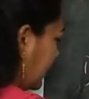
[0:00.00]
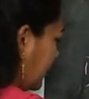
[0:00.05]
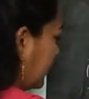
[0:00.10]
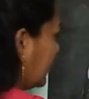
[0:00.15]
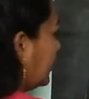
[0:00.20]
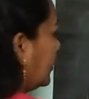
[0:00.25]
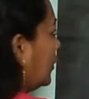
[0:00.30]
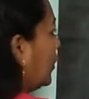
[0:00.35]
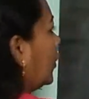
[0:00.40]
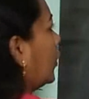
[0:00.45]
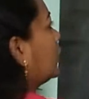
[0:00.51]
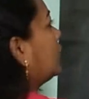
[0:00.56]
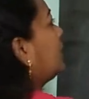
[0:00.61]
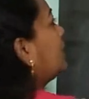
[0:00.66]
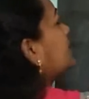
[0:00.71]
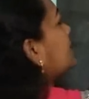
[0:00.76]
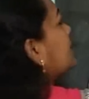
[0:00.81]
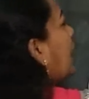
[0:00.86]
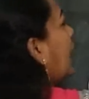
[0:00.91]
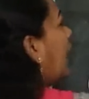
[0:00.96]
on this
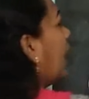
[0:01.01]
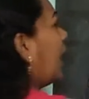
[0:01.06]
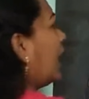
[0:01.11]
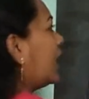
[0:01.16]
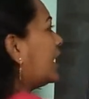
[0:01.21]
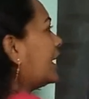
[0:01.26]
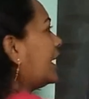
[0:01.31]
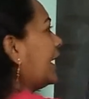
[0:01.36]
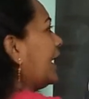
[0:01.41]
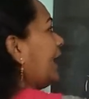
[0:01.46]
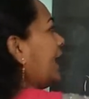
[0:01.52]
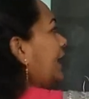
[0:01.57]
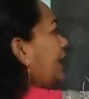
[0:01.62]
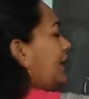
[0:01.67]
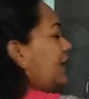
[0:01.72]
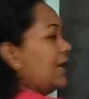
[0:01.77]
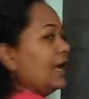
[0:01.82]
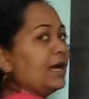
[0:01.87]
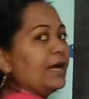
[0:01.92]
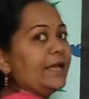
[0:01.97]
RN
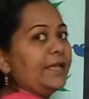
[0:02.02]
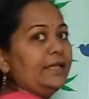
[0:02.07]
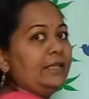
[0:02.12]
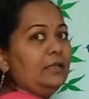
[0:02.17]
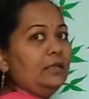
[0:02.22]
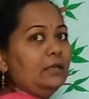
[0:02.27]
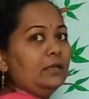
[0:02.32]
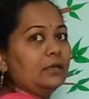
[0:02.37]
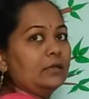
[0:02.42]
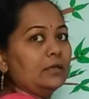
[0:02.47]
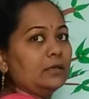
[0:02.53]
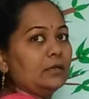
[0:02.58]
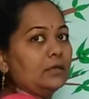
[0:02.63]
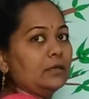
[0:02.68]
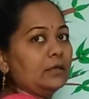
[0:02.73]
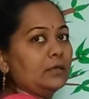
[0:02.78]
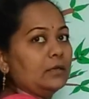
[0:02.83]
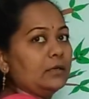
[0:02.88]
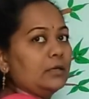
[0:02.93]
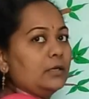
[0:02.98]
line,
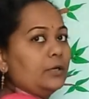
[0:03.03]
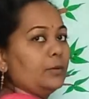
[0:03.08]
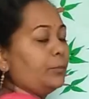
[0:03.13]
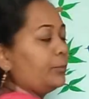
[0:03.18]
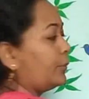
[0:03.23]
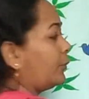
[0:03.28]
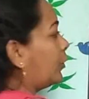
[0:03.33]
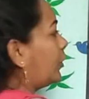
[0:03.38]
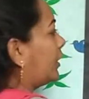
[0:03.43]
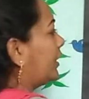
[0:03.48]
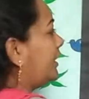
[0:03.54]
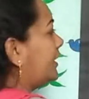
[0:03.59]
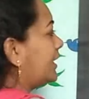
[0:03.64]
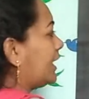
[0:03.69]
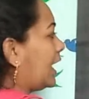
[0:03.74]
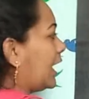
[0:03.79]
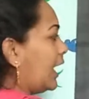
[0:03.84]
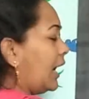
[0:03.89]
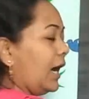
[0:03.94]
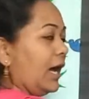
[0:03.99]
point
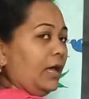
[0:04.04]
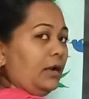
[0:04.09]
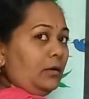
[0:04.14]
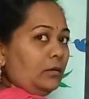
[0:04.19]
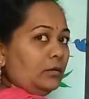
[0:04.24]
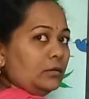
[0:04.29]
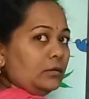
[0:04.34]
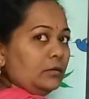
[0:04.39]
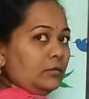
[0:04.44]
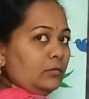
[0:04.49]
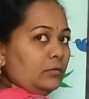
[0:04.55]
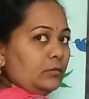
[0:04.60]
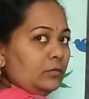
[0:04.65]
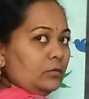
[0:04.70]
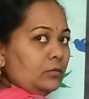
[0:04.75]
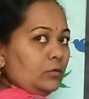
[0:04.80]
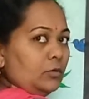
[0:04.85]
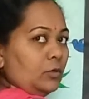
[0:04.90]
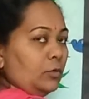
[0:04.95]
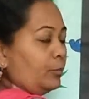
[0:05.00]
R,
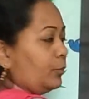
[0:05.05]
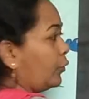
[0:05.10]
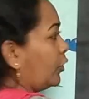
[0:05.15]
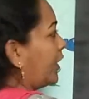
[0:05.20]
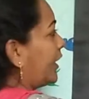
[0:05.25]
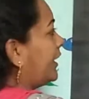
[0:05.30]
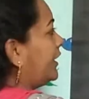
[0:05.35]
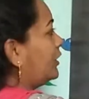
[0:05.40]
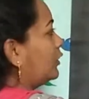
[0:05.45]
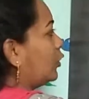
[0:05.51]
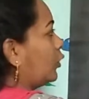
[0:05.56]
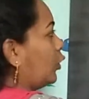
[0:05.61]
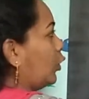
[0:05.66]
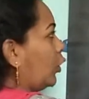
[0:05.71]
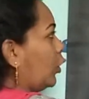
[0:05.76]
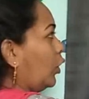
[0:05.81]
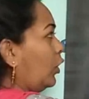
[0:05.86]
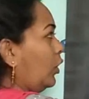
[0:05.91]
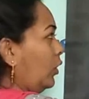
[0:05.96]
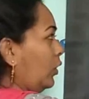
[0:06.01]
point
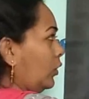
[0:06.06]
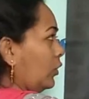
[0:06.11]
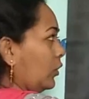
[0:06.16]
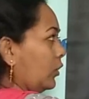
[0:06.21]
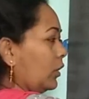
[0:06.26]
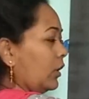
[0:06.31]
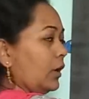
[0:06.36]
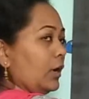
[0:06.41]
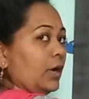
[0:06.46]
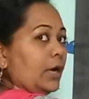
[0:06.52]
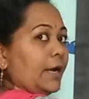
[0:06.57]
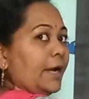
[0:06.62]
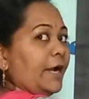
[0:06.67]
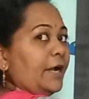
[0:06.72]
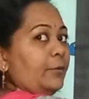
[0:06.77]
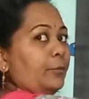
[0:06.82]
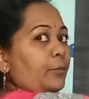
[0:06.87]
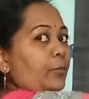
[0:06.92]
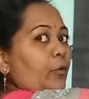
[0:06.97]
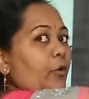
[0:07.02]
O and
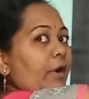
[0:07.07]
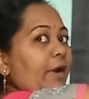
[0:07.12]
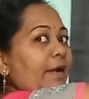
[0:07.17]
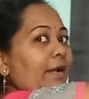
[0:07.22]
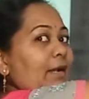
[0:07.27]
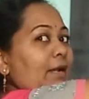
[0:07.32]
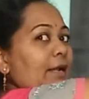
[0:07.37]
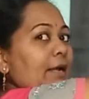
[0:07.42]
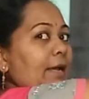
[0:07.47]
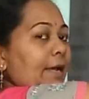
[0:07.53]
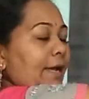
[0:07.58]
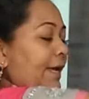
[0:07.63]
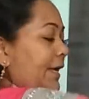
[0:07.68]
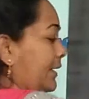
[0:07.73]
point N.